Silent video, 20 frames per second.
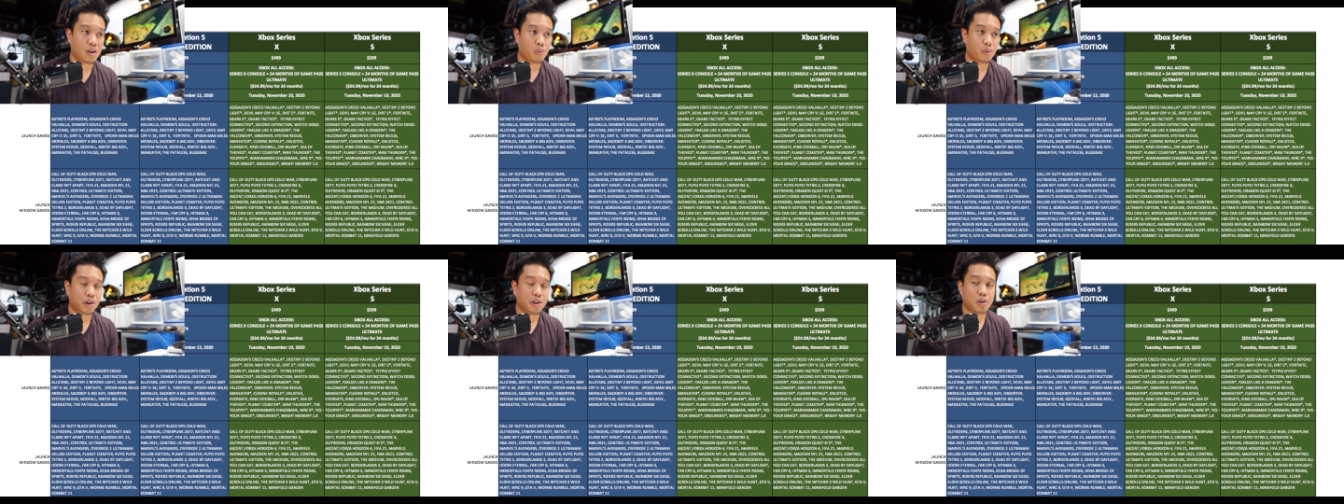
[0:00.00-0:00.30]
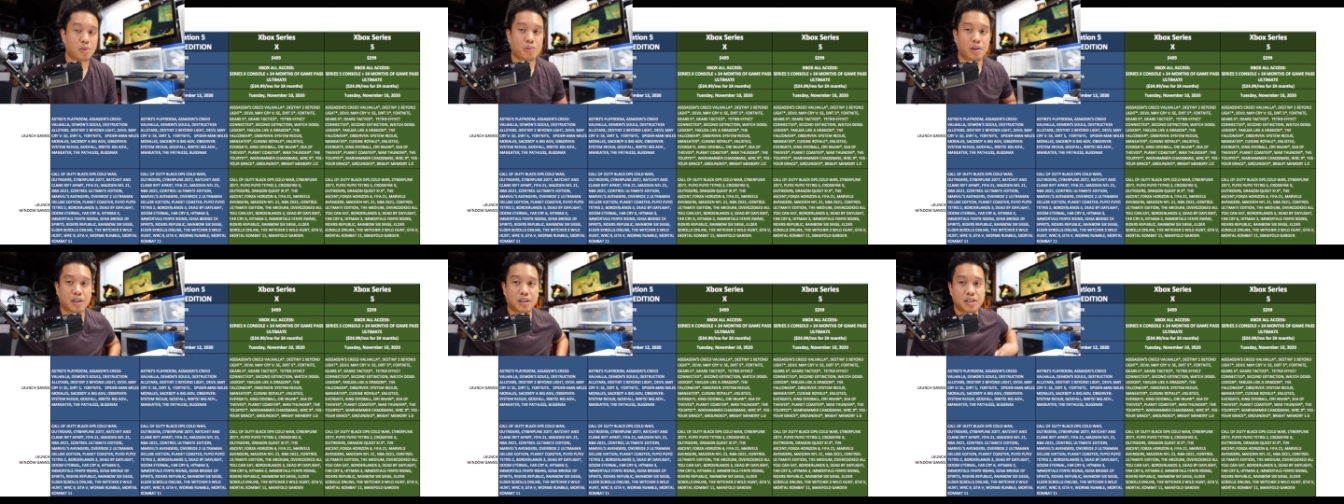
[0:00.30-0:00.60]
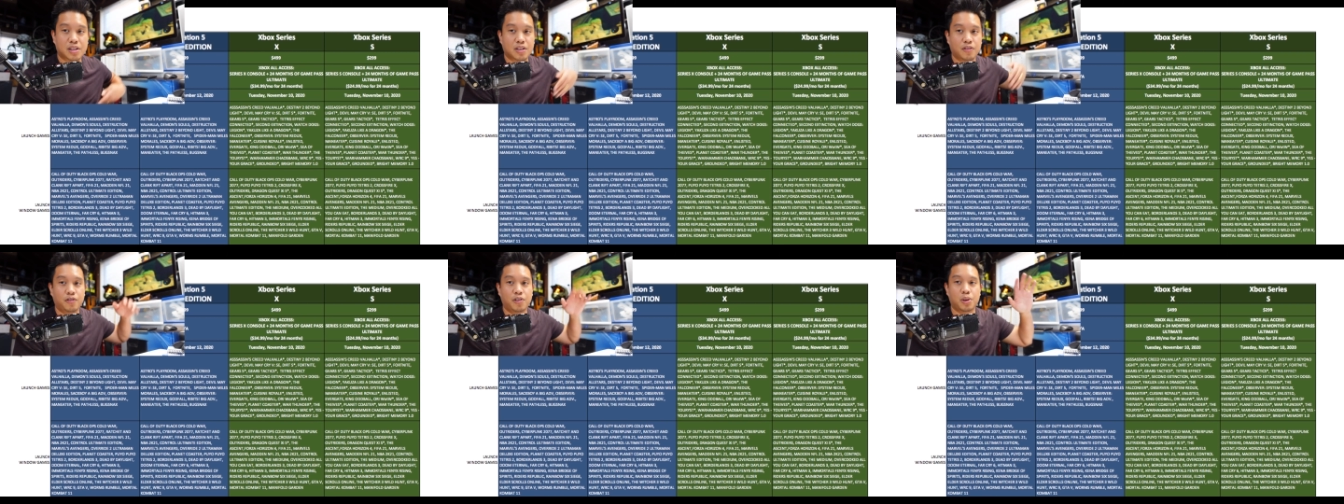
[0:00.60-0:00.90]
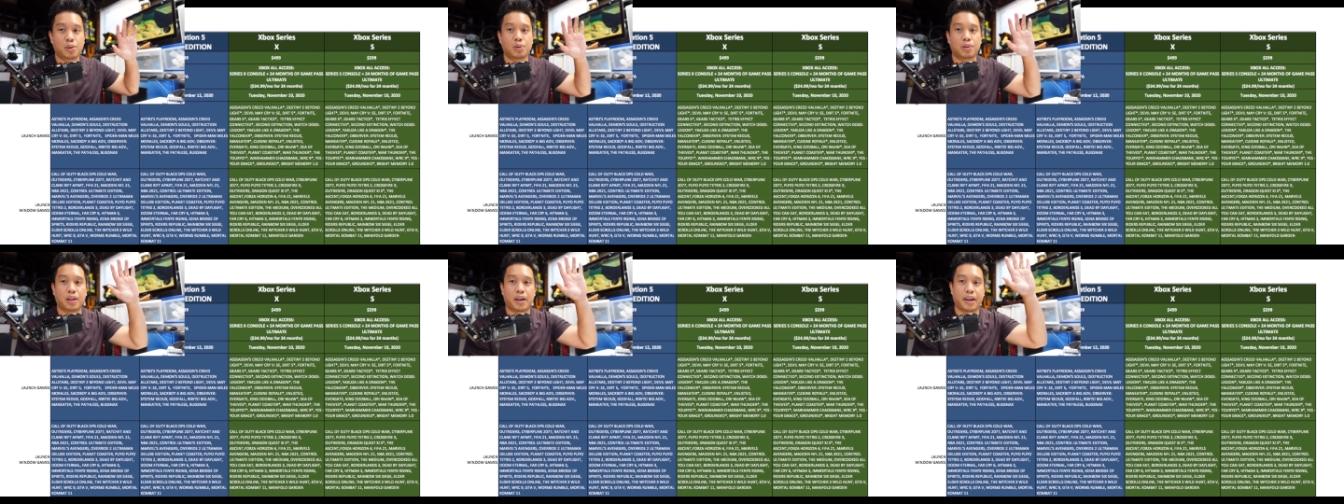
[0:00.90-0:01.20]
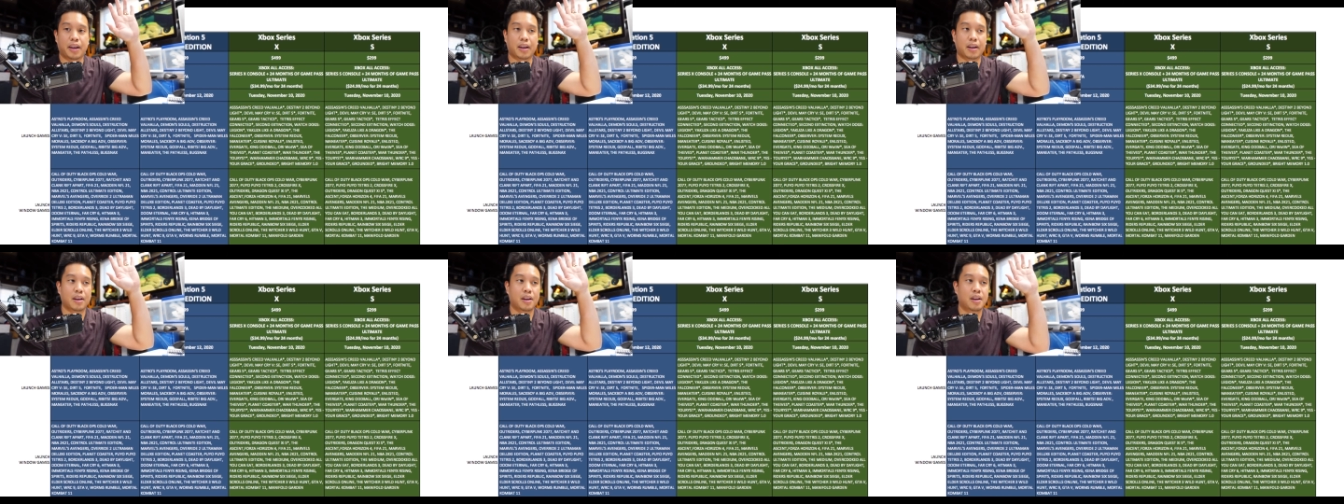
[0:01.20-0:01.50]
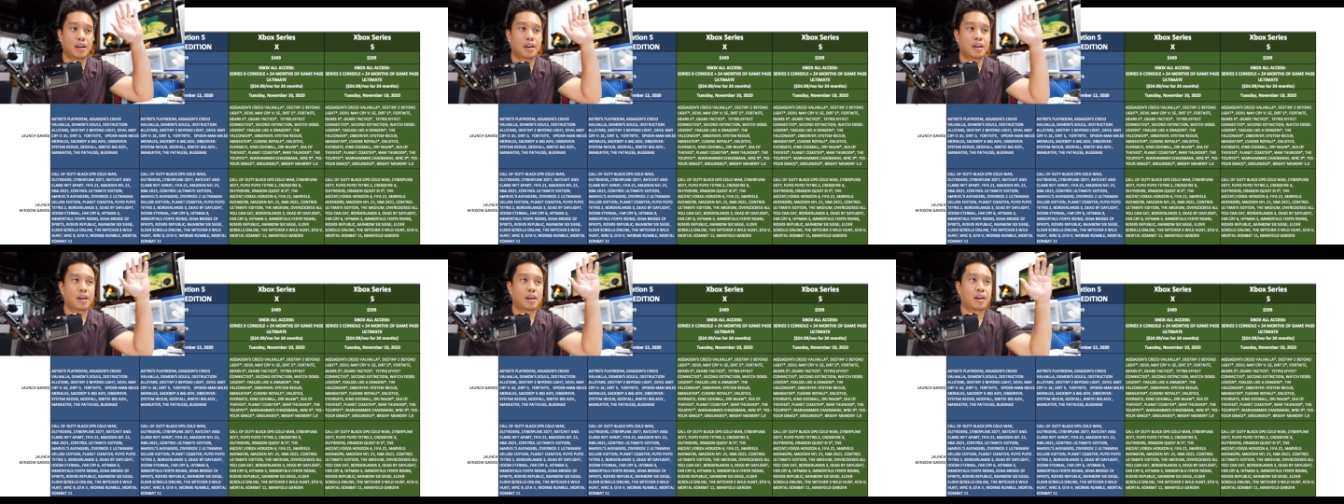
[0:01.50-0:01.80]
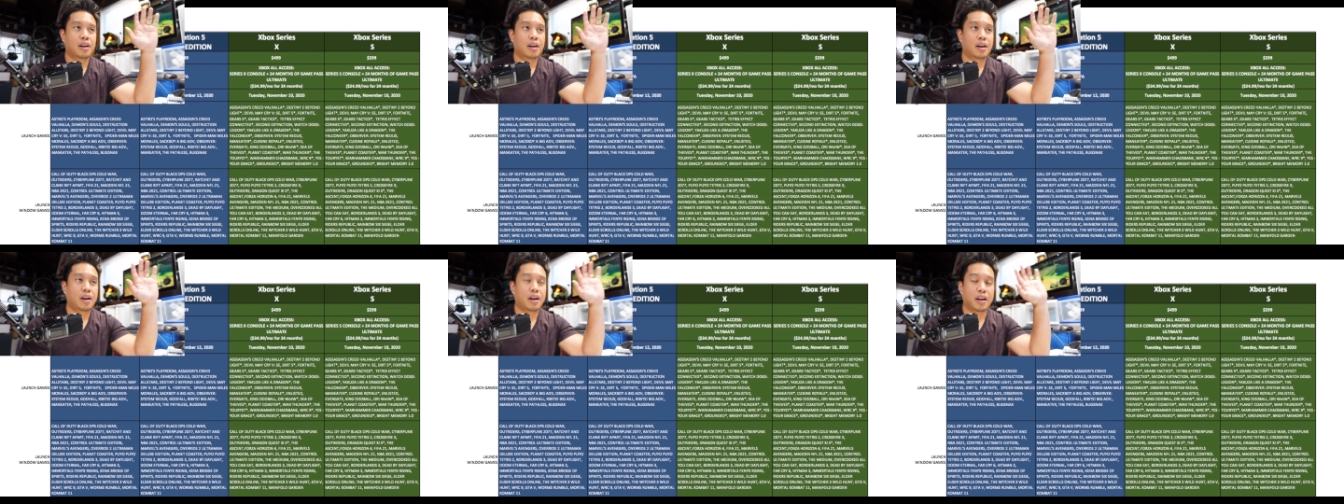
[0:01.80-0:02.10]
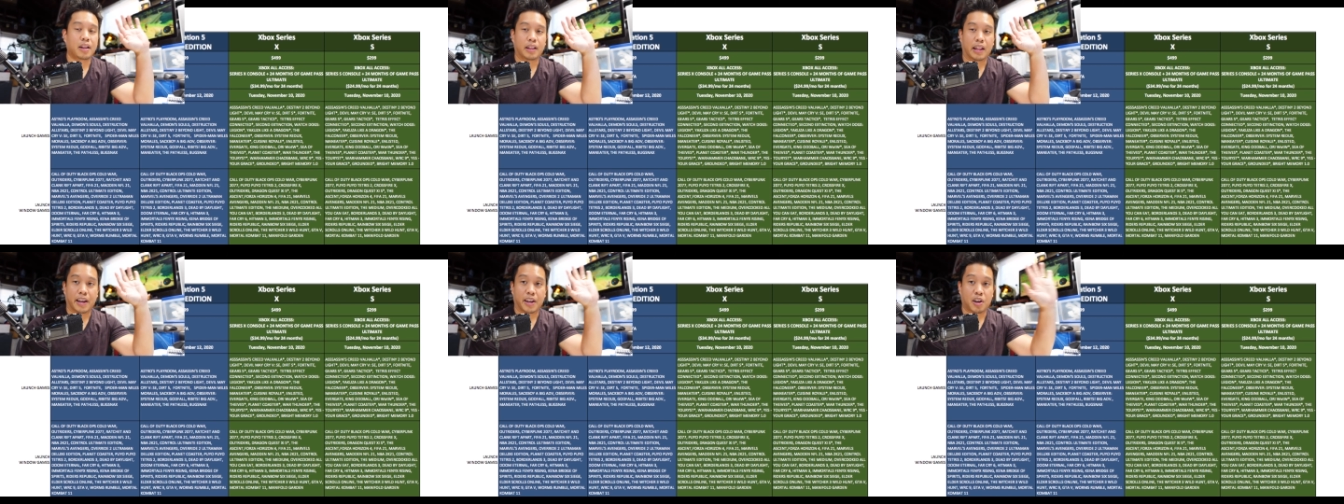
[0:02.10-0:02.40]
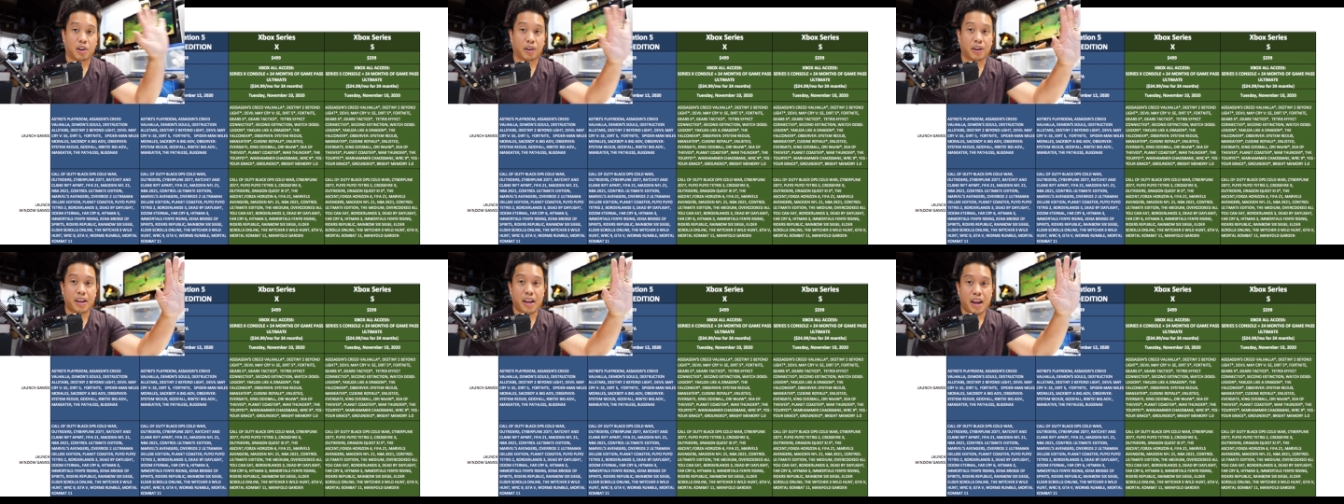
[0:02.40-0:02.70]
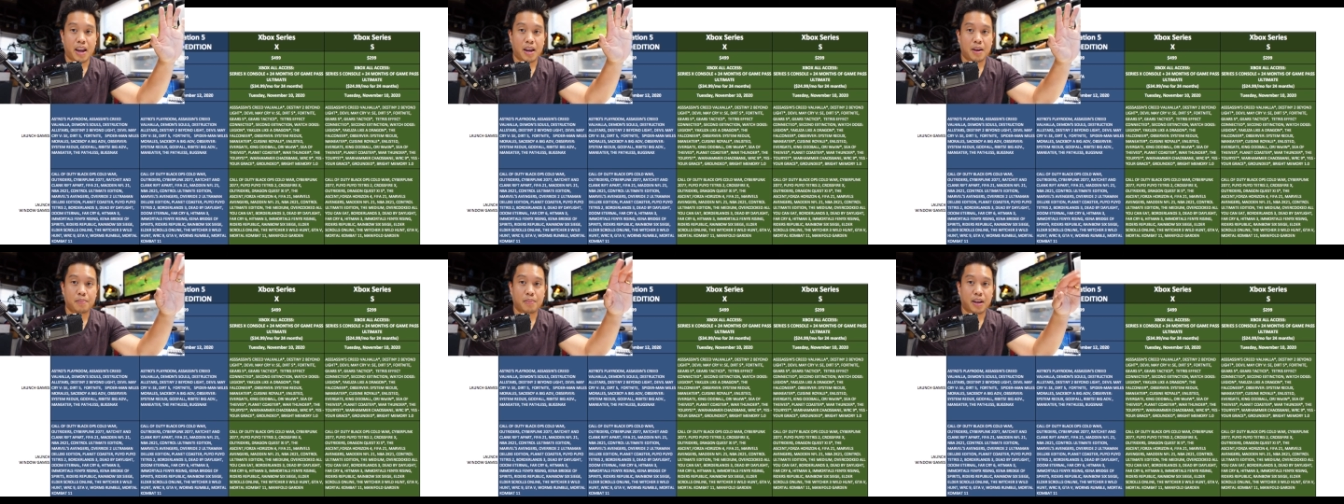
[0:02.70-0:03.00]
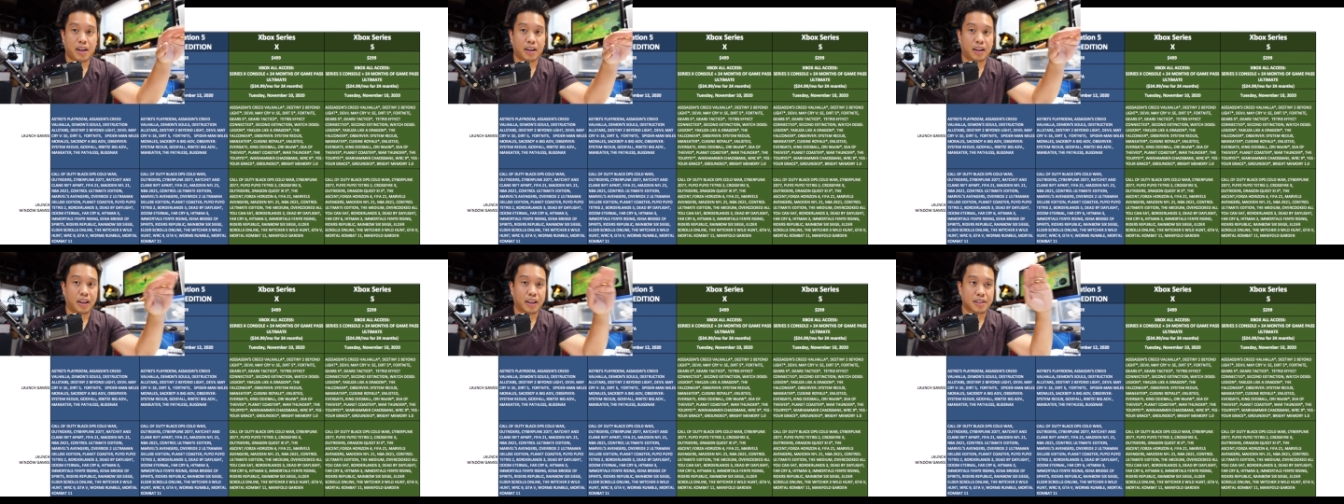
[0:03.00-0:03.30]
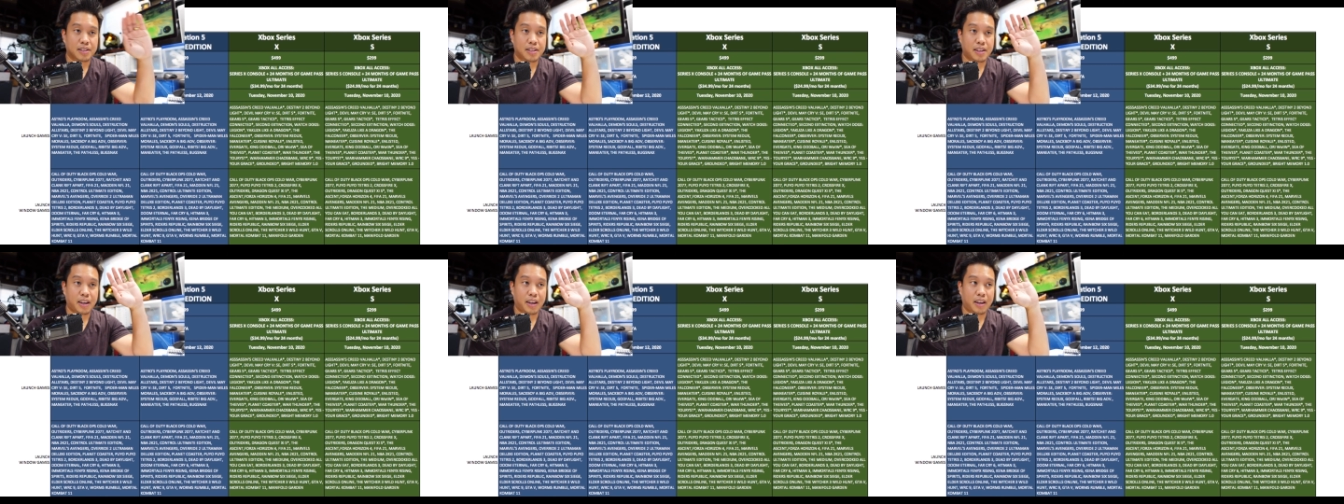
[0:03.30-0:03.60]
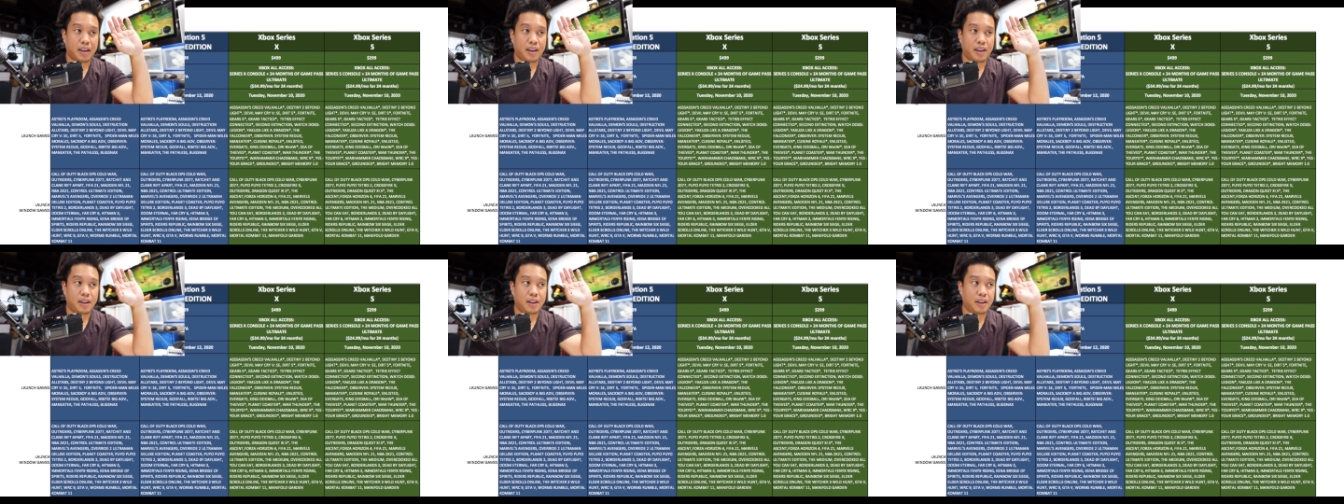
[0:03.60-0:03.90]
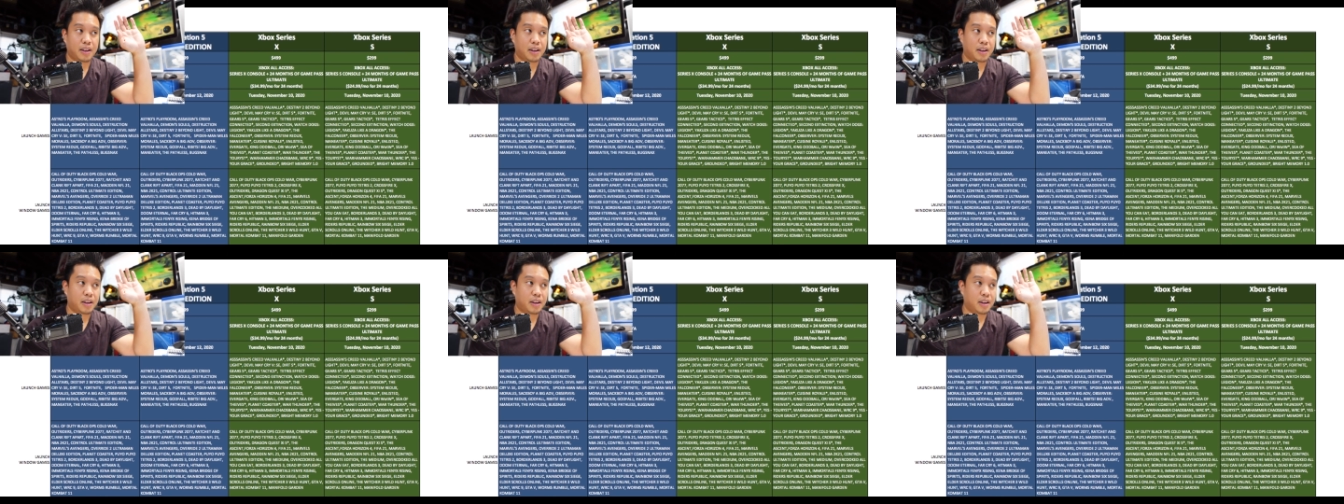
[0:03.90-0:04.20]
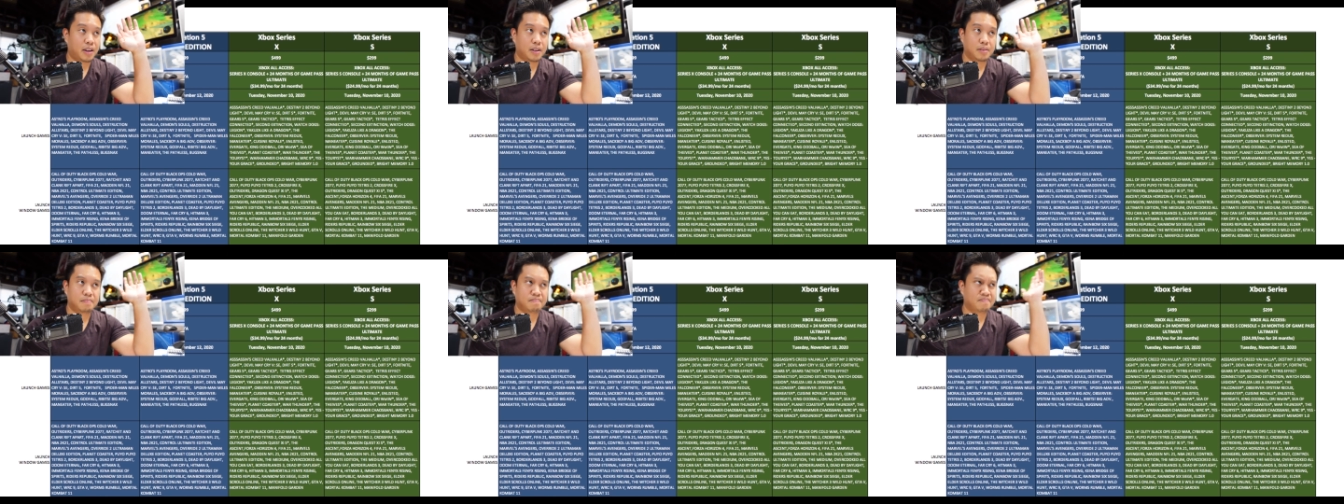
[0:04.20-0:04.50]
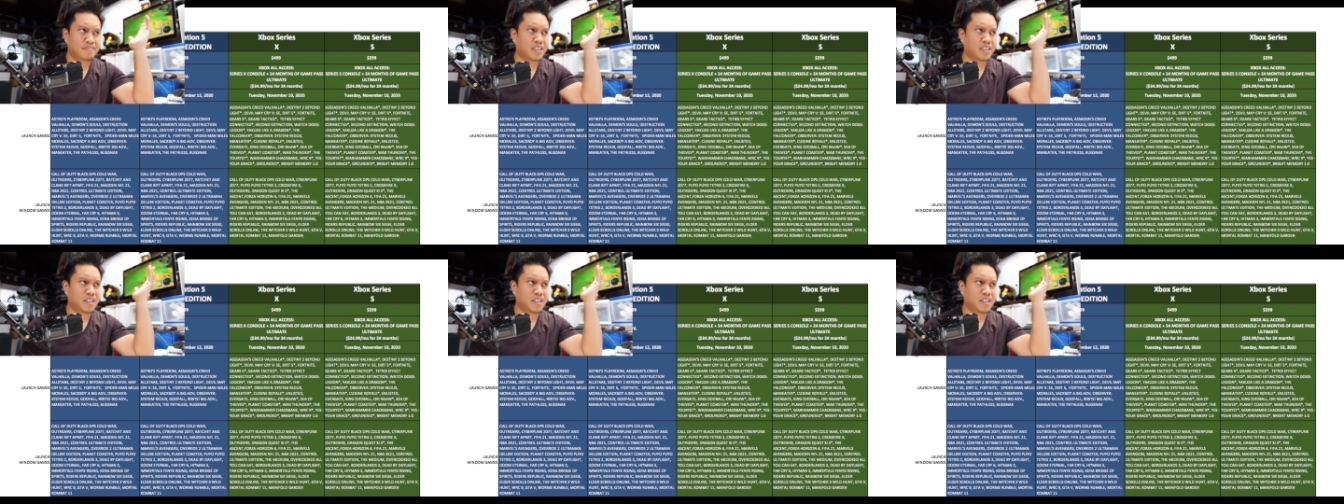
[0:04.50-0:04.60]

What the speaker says: when you wanted to view like your game and like say I